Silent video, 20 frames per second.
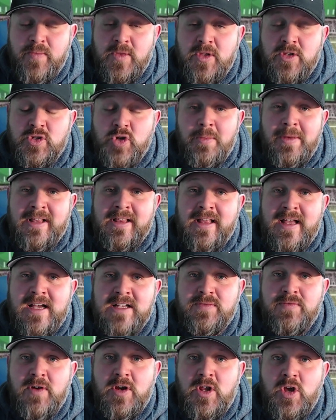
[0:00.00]
So in my
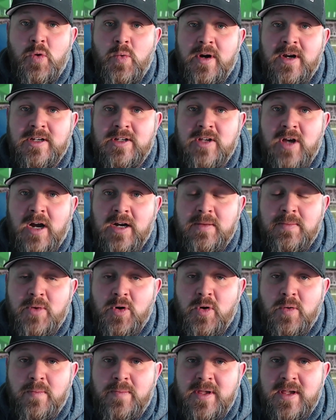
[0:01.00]
last video where I talked
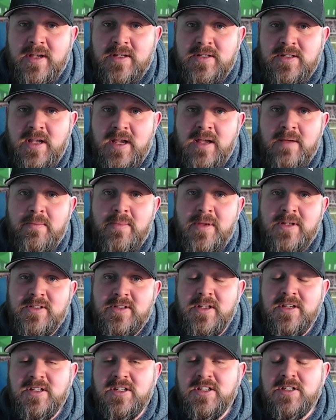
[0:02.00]
about PSA
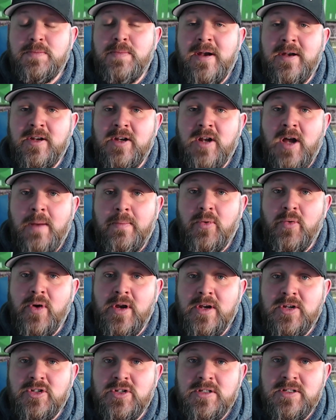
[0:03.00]
basically suspending
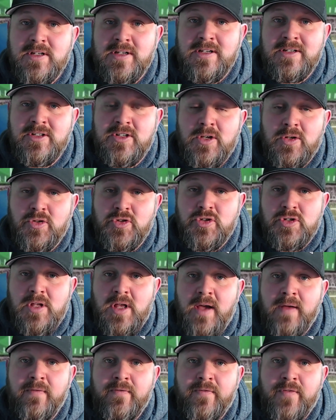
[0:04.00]
operations until
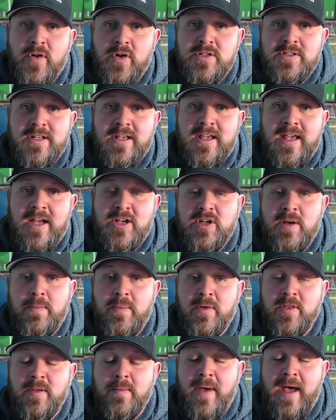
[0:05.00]
July 1st to catch up
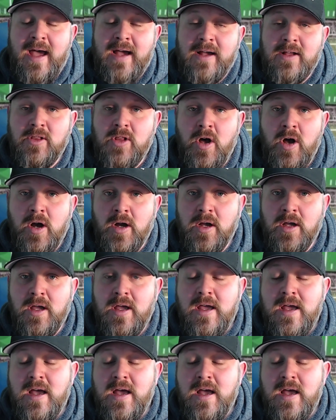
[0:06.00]
on the backlog